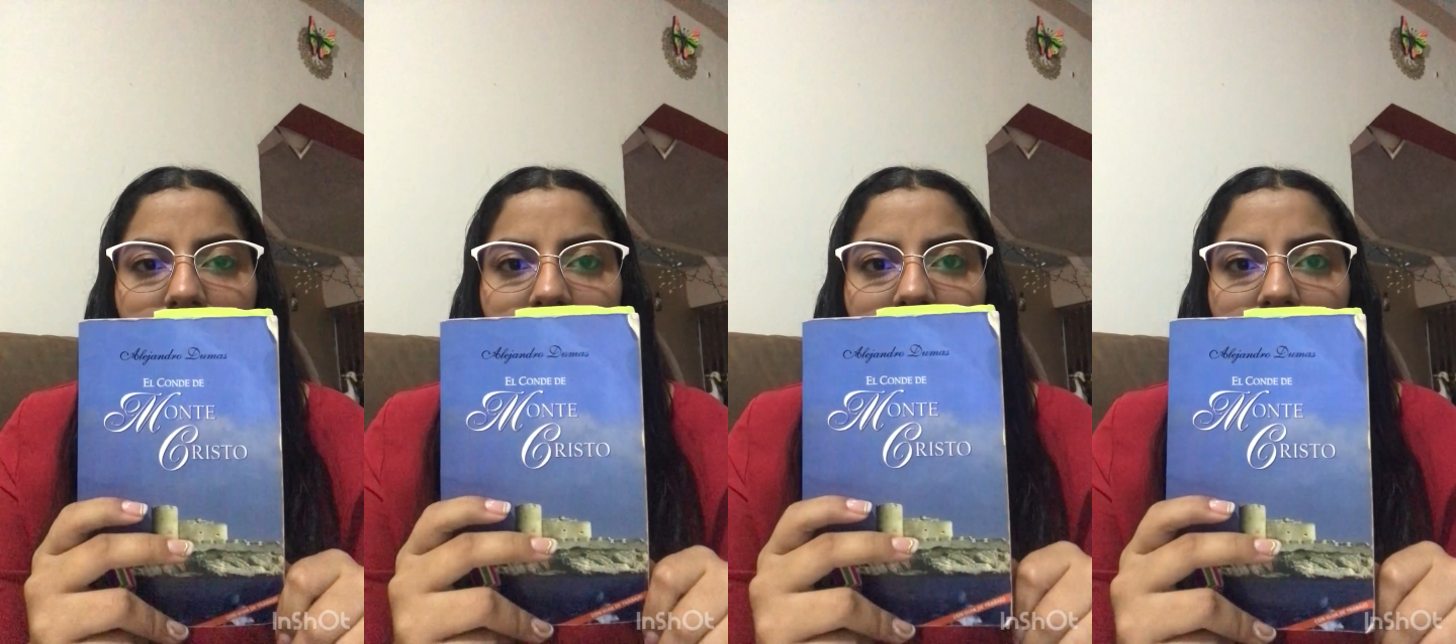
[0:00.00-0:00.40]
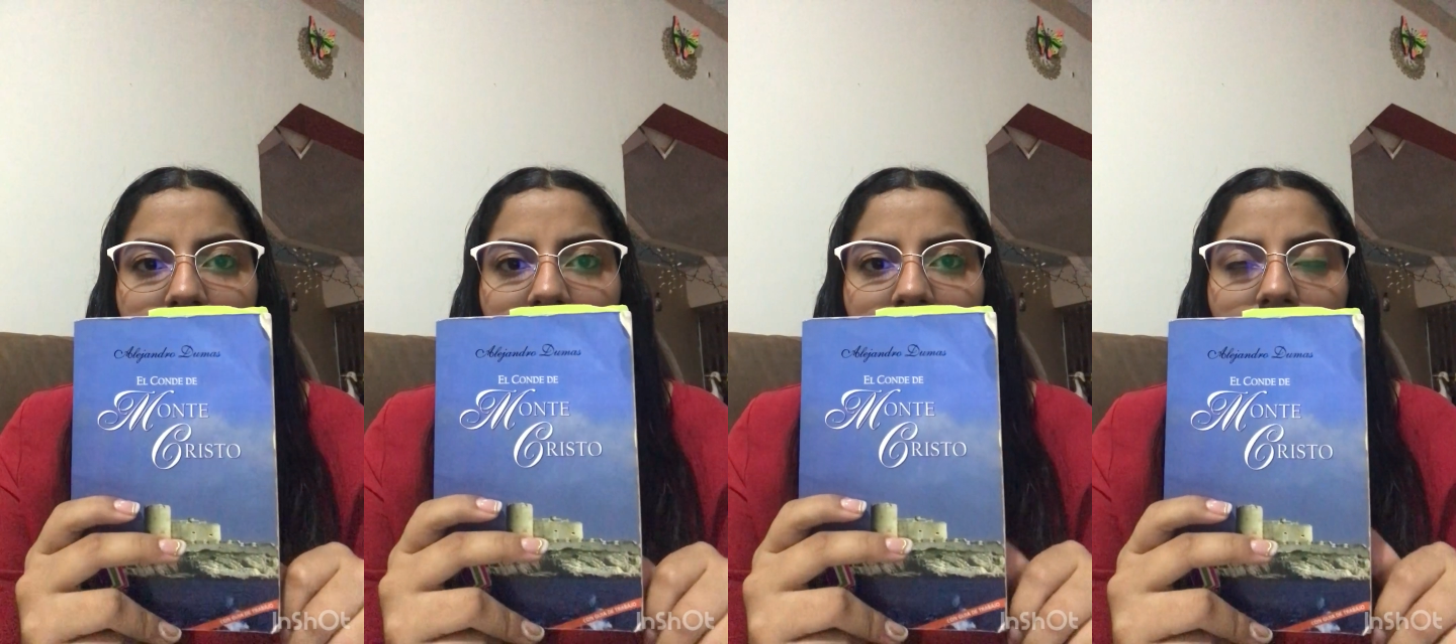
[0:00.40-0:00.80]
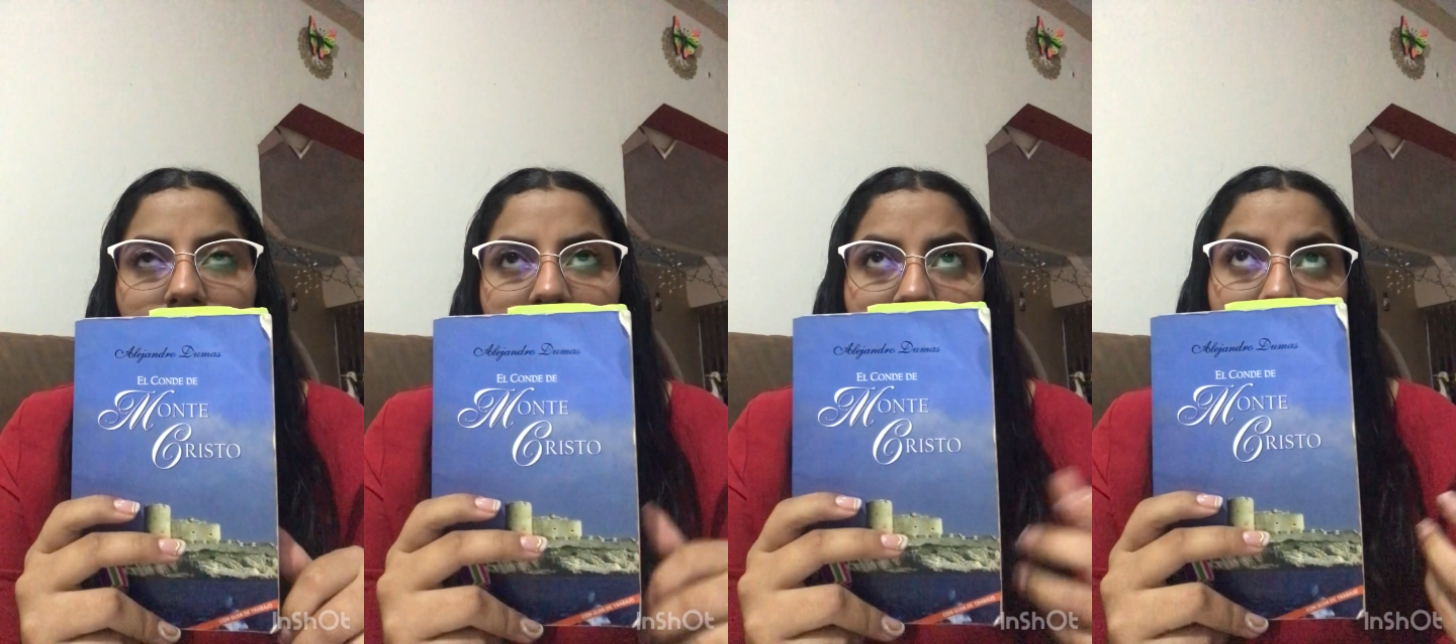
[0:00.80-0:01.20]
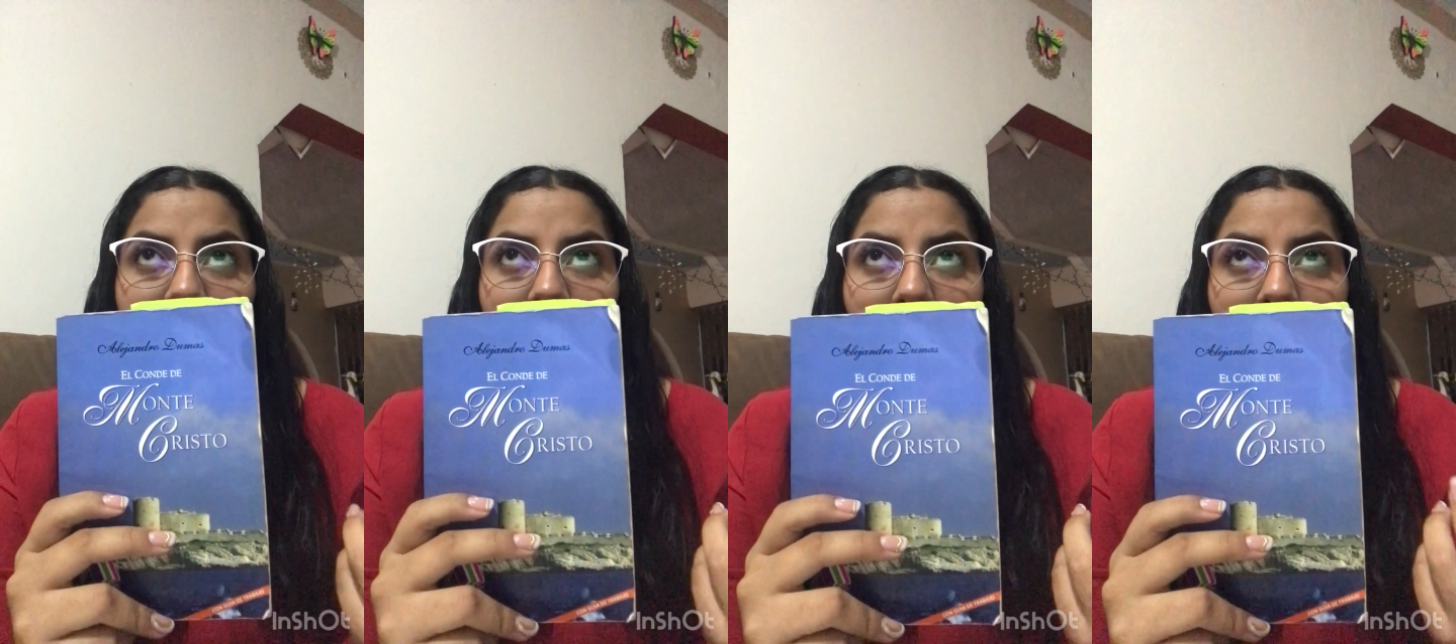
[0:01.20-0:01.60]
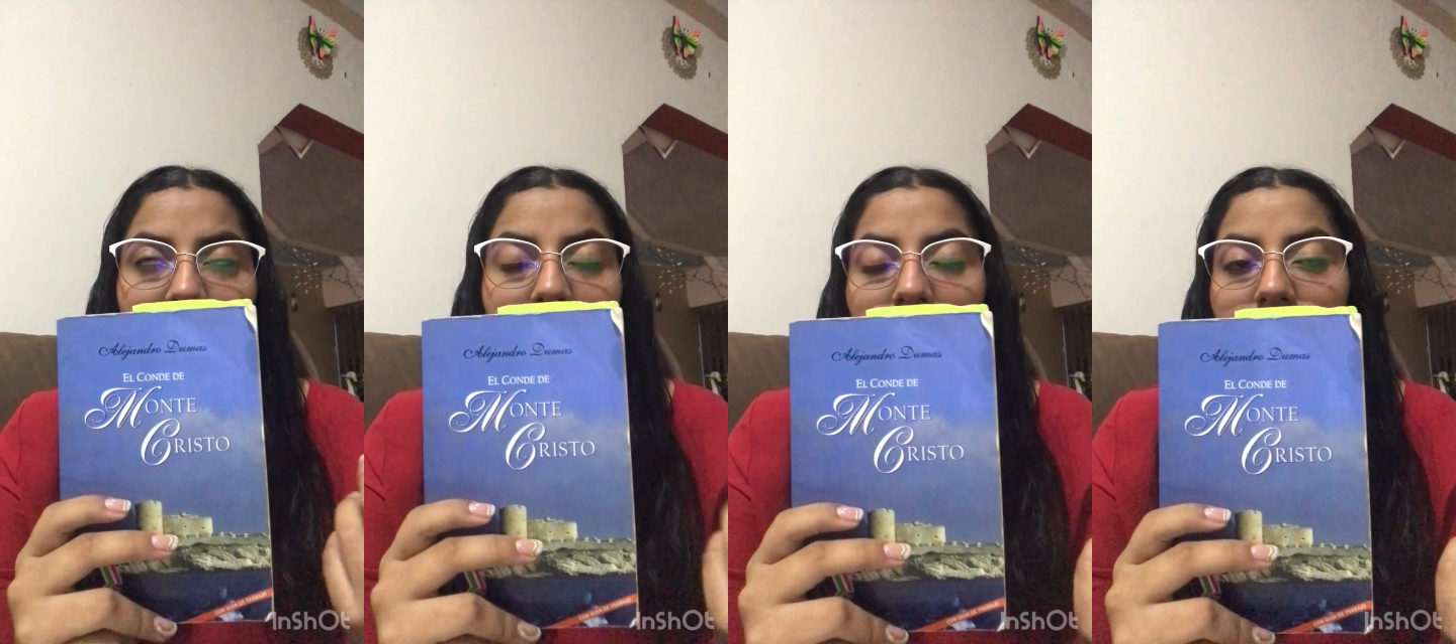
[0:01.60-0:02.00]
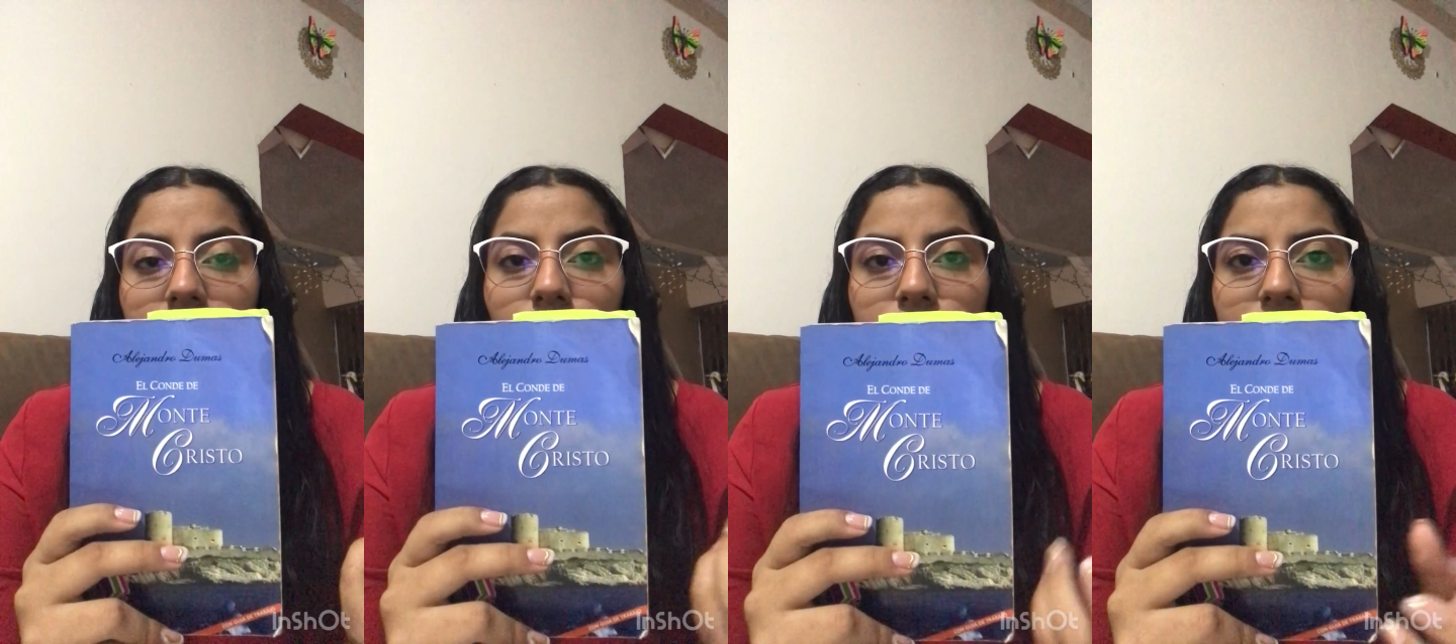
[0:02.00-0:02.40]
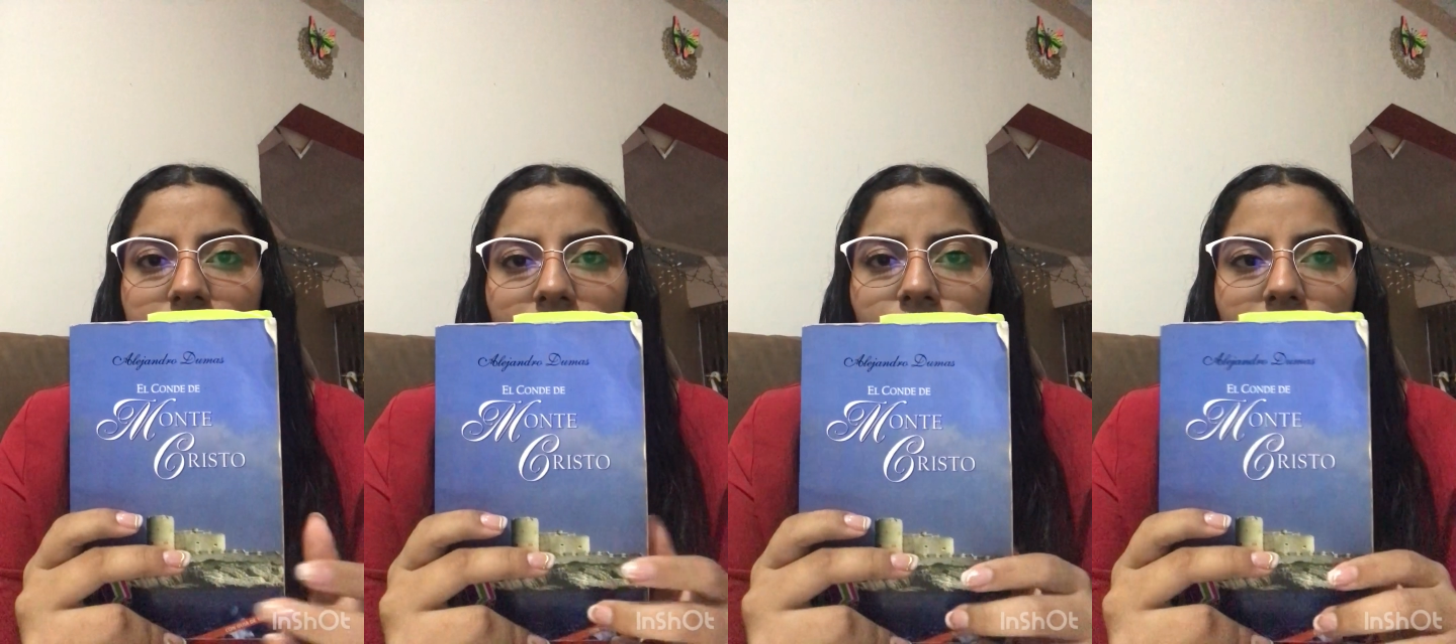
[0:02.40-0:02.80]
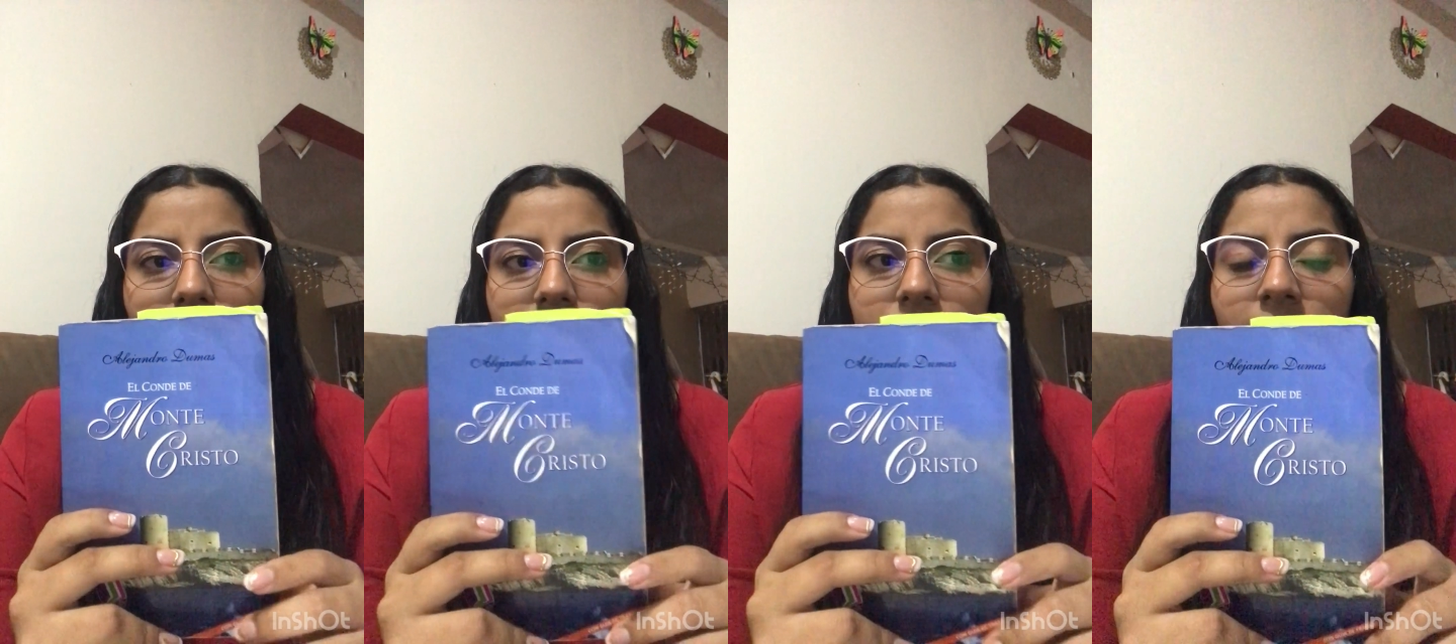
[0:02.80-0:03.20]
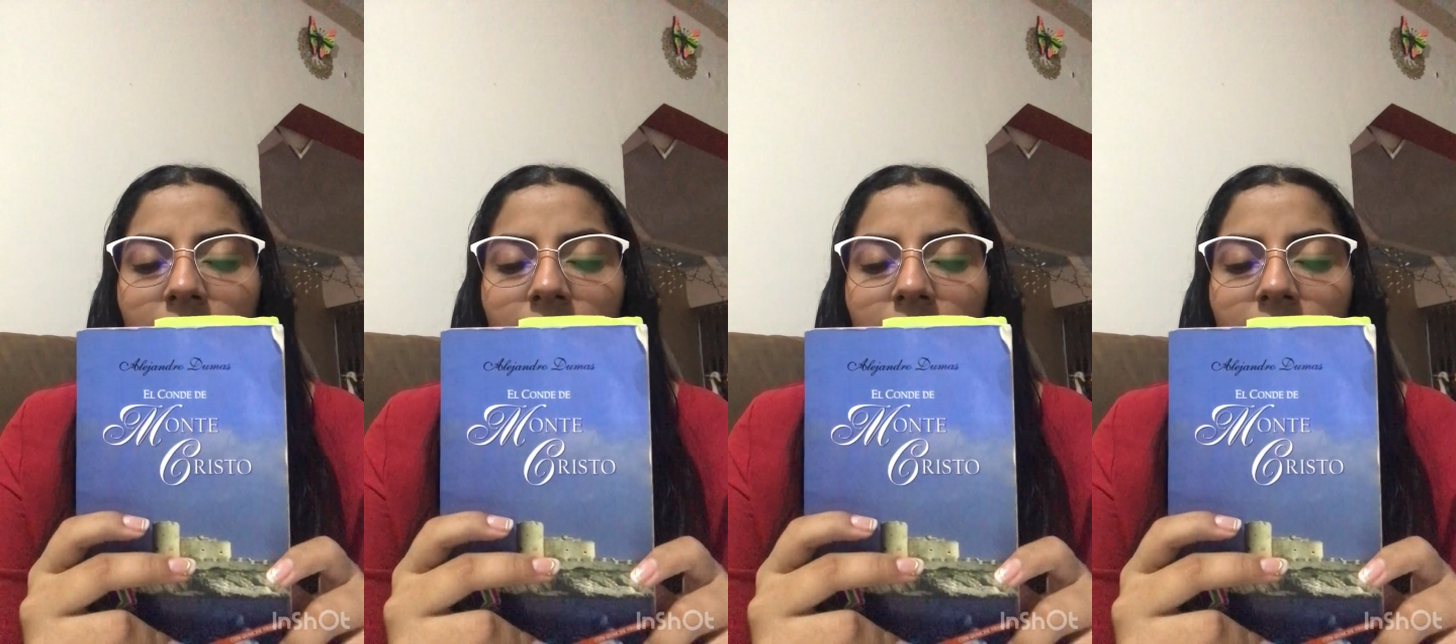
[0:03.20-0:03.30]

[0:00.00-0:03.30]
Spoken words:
Significant events also take place